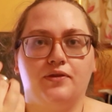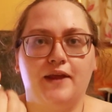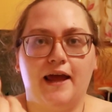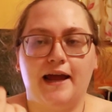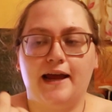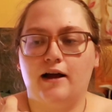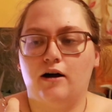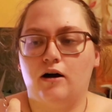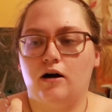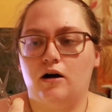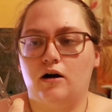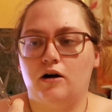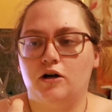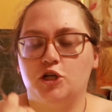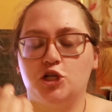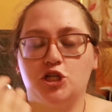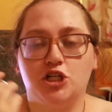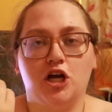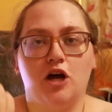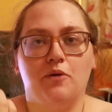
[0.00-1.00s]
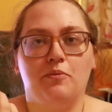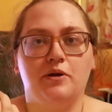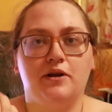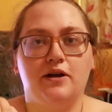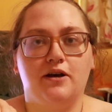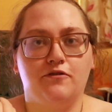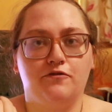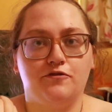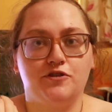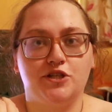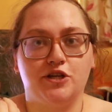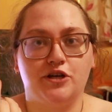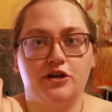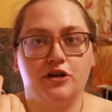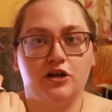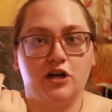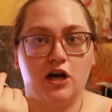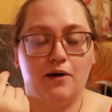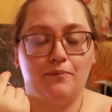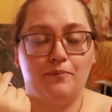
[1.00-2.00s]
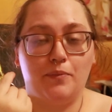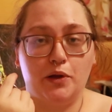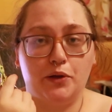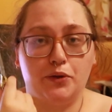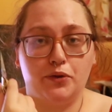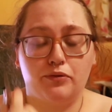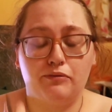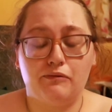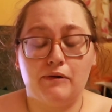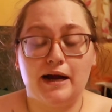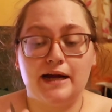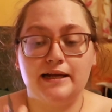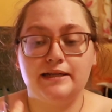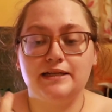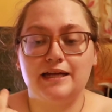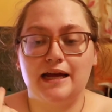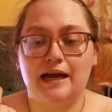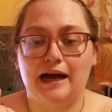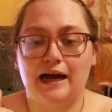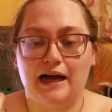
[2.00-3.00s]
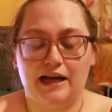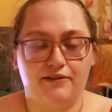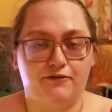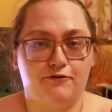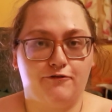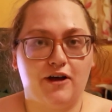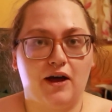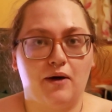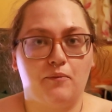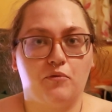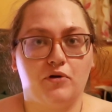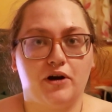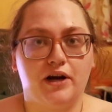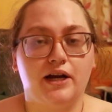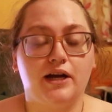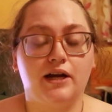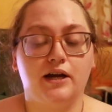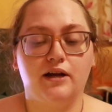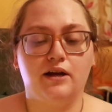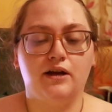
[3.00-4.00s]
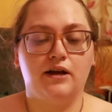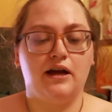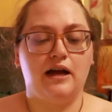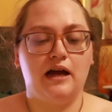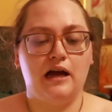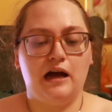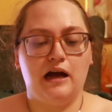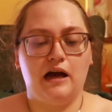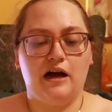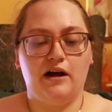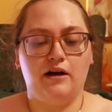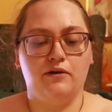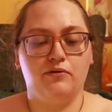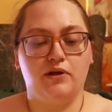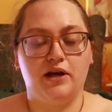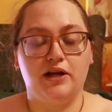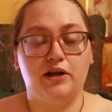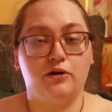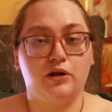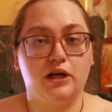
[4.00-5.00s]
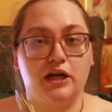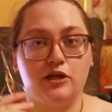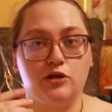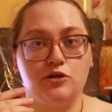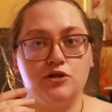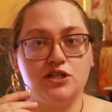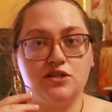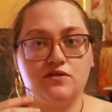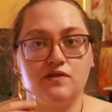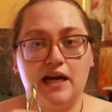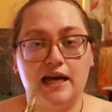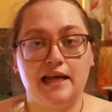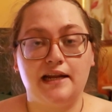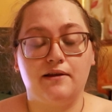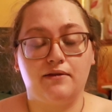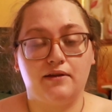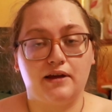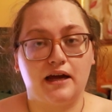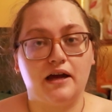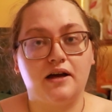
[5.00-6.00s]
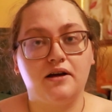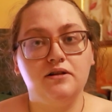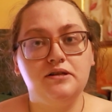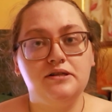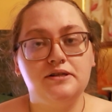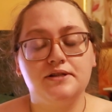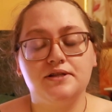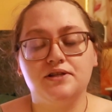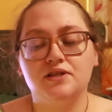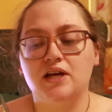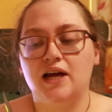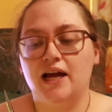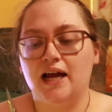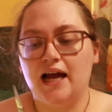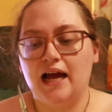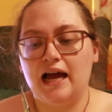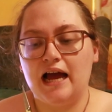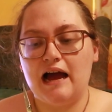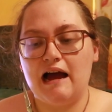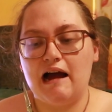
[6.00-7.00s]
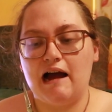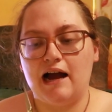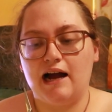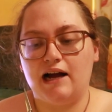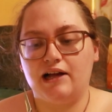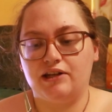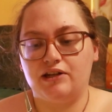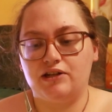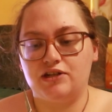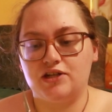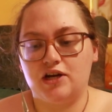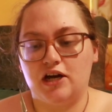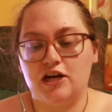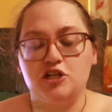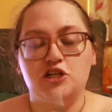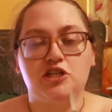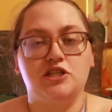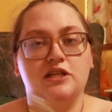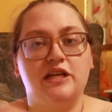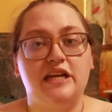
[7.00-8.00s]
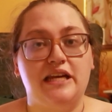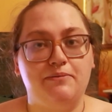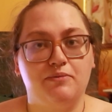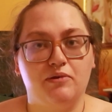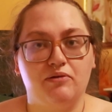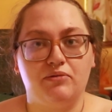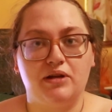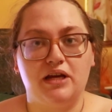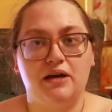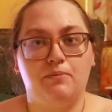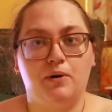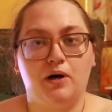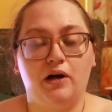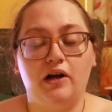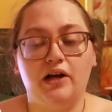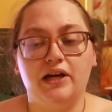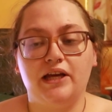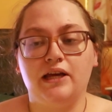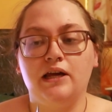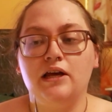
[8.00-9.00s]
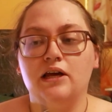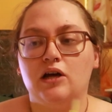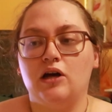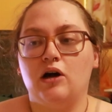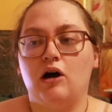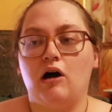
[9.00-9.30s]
They are sharp enough to cut both thread and fabric, and they don't get used for anything else. And I just keep them nearby.